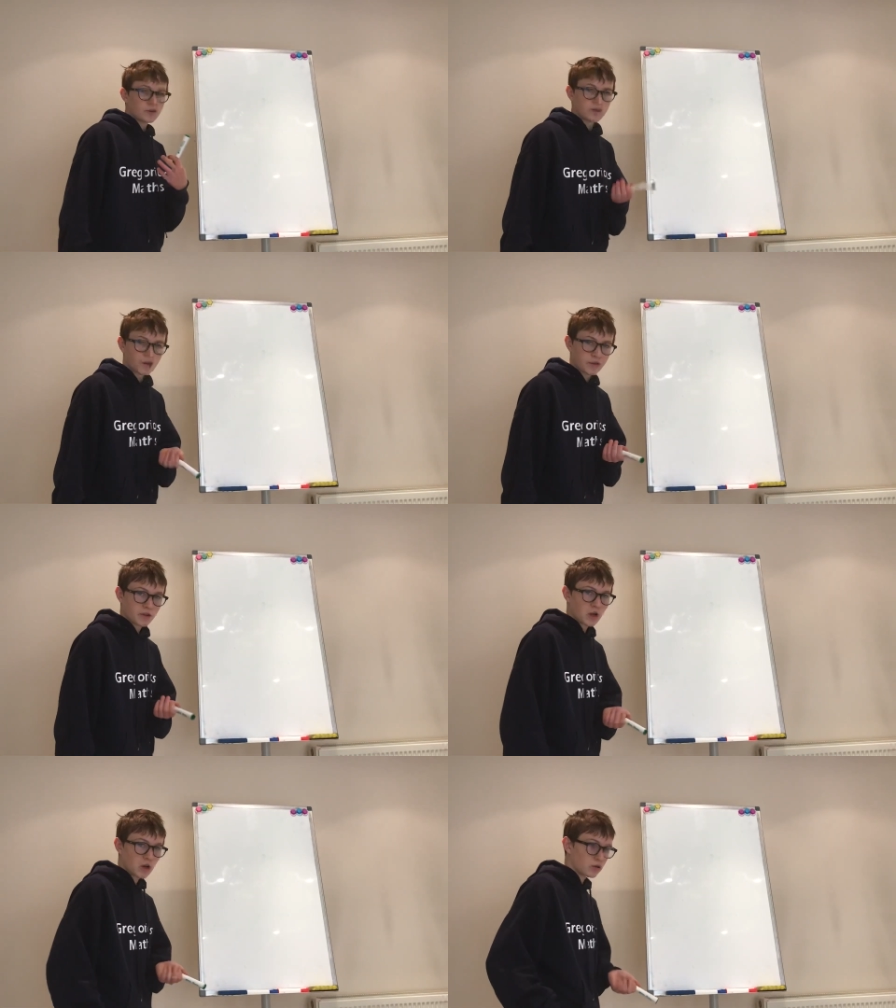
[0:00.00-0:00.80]
to
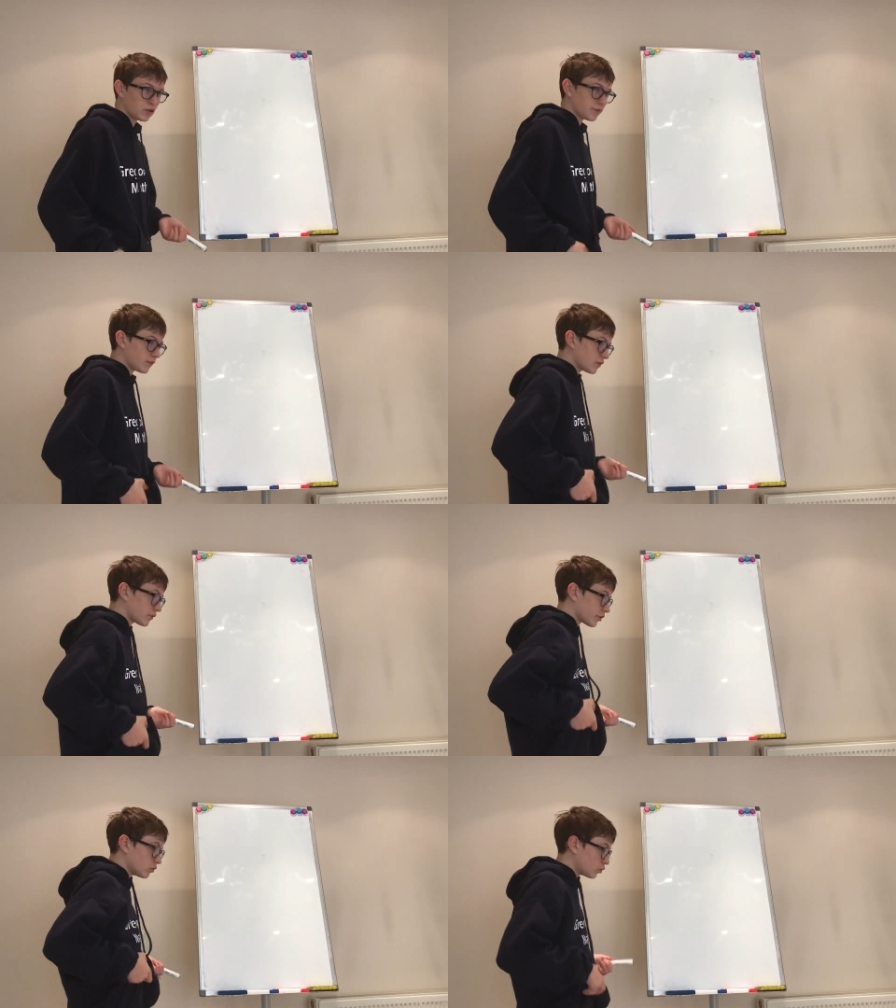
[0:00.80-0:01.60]
the whole of,
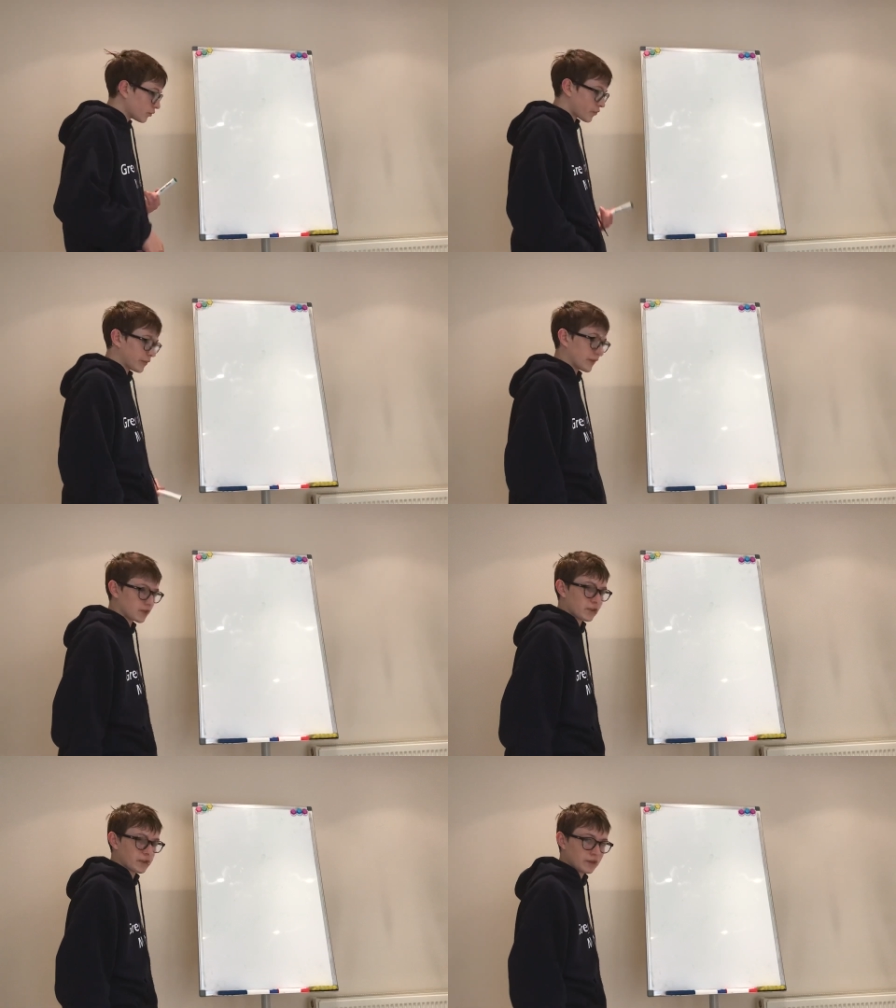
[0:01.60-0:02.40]
to all of the
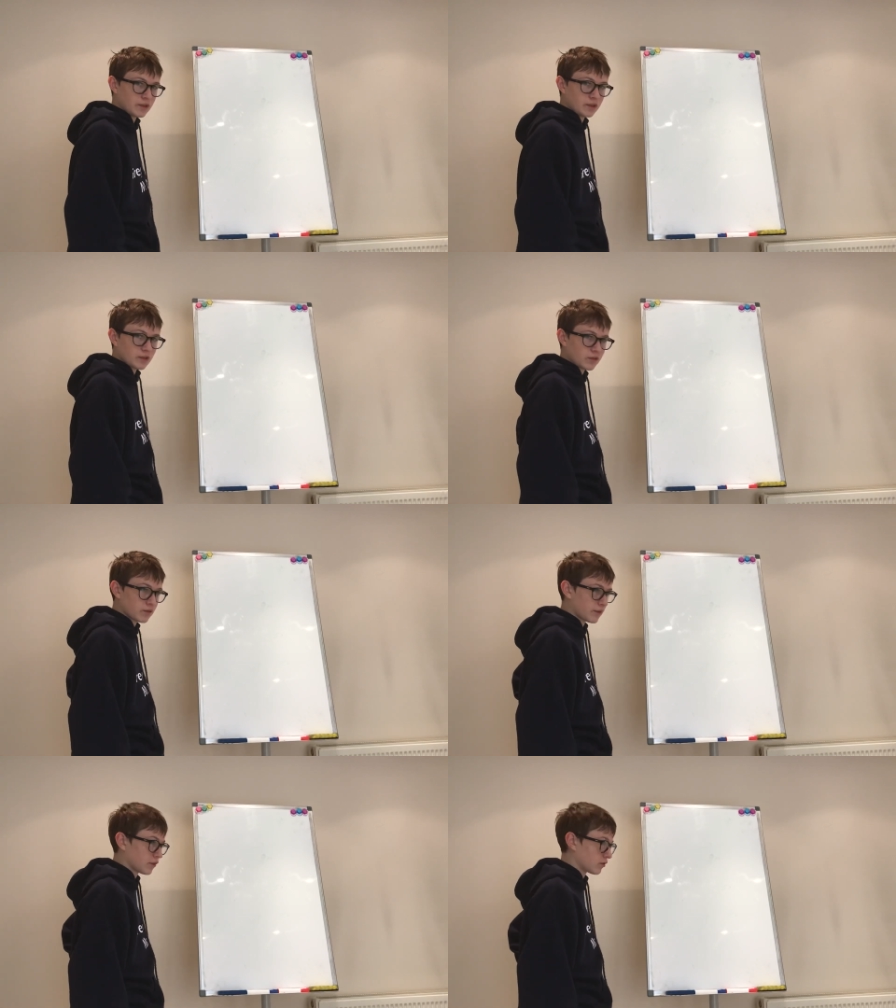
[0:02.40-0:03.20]
functions in the
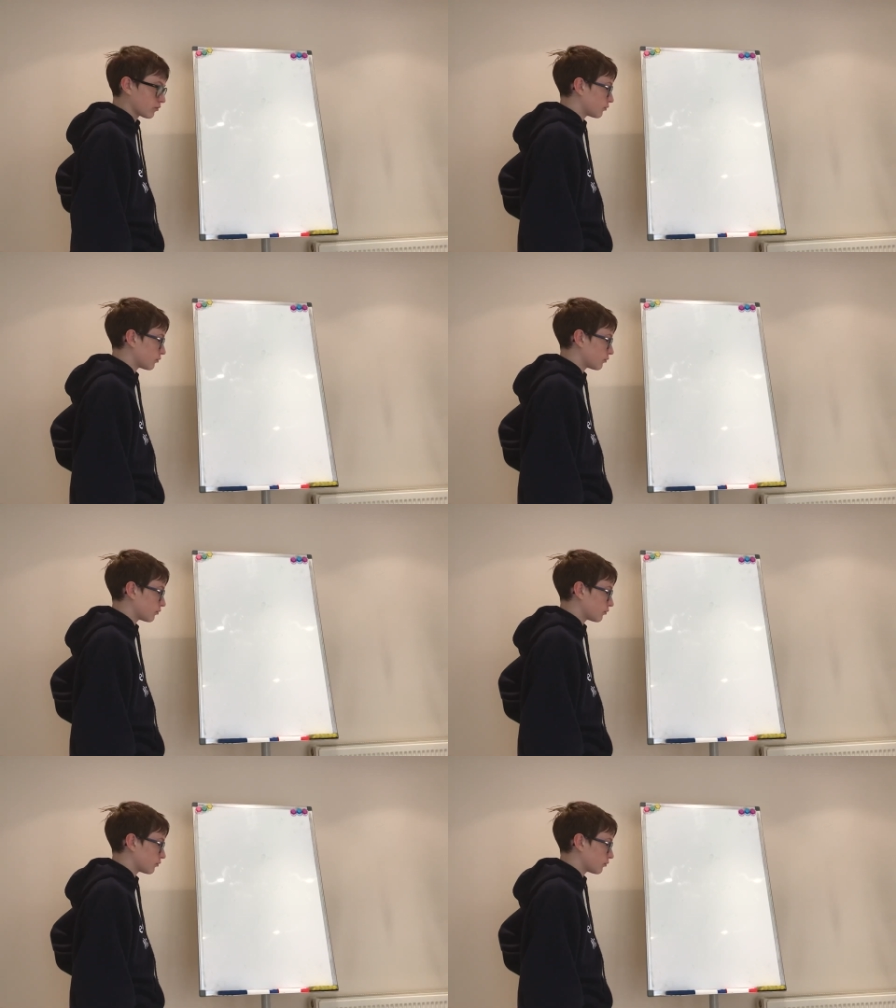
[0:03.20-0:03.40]
real